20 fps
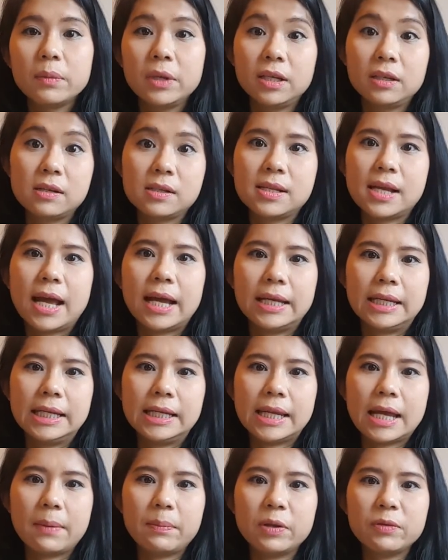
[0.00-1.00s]
because I
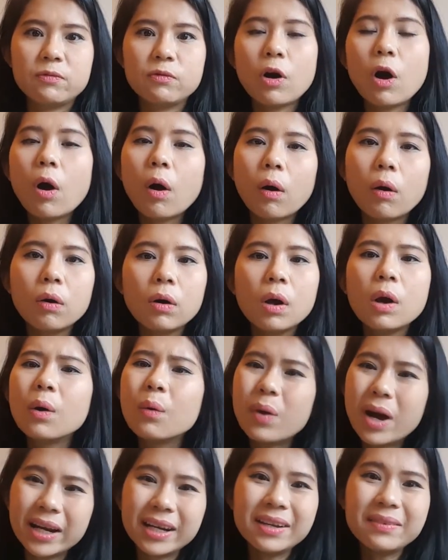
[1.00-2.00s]
did that before.
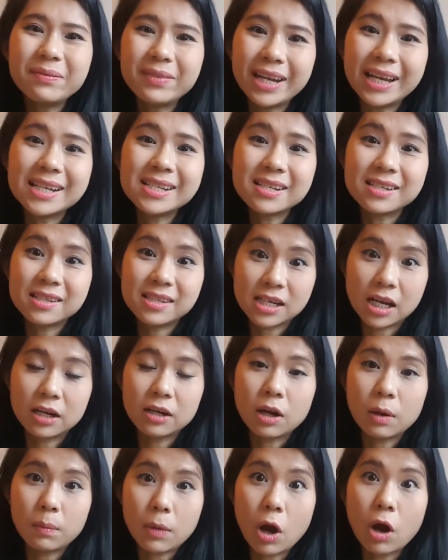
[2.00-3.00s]
What if there's a
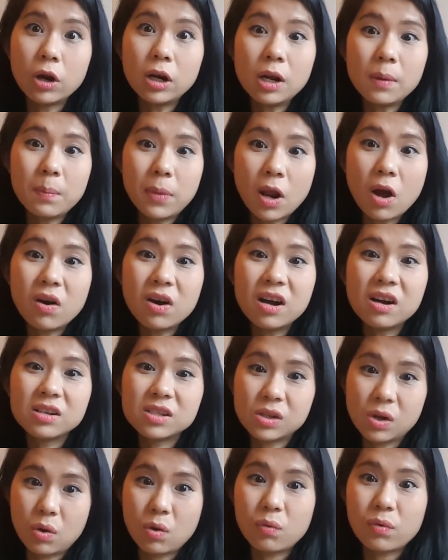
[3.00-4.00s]
ton of other
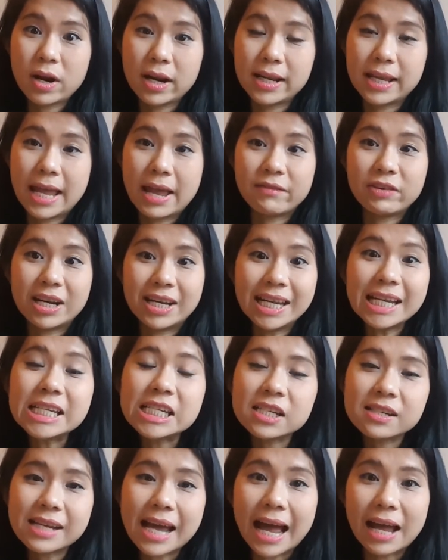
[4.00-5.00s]
bloggers already have a
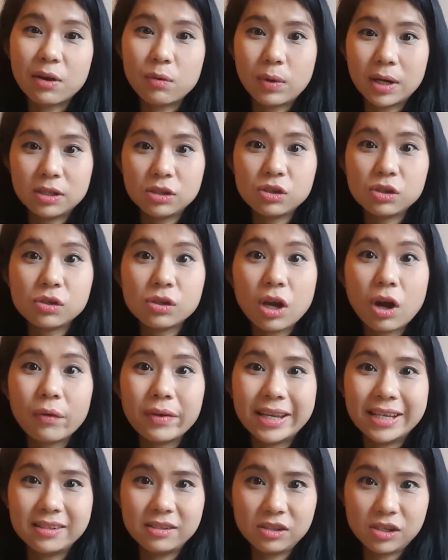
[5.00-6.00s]
niche that I want to
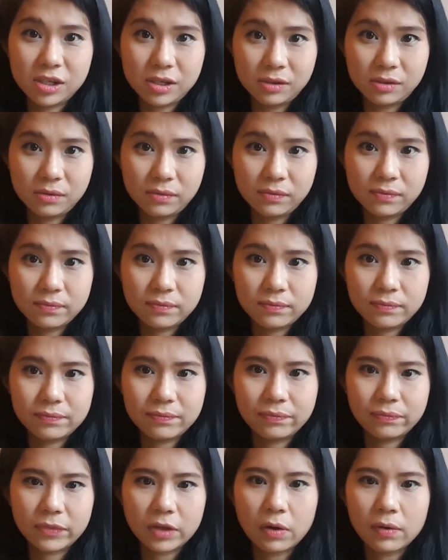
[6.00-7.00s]
go into?
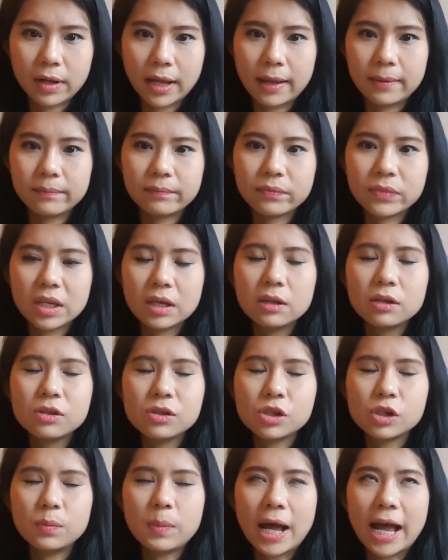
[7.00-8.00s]
Okay,
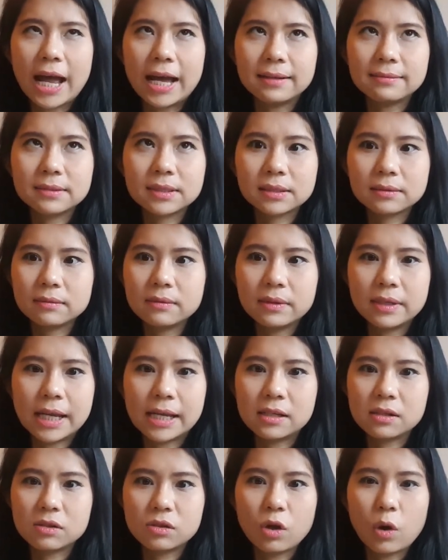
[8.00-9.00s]
too bad
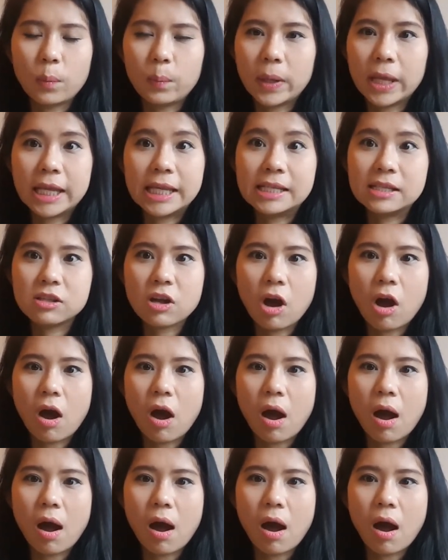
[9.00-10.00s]
there's no piece
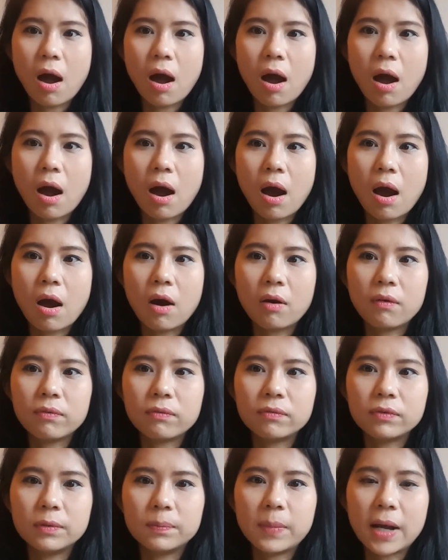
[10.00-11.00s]
of
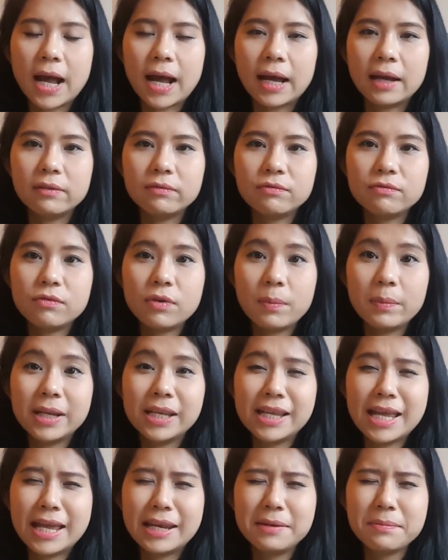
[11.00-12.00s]
the pie for
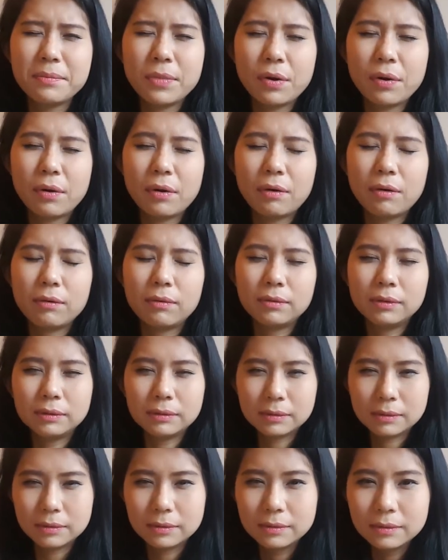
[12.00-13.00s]
me anymore.
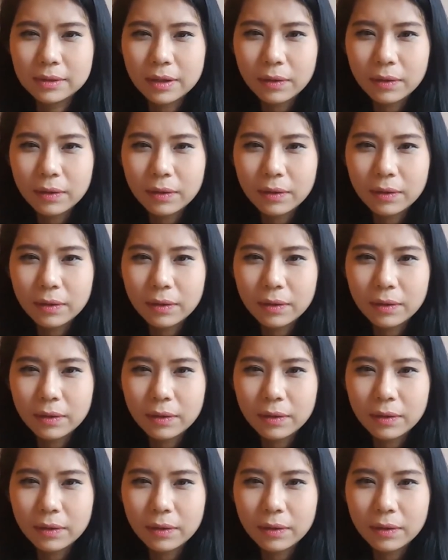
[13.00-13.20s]
Oh,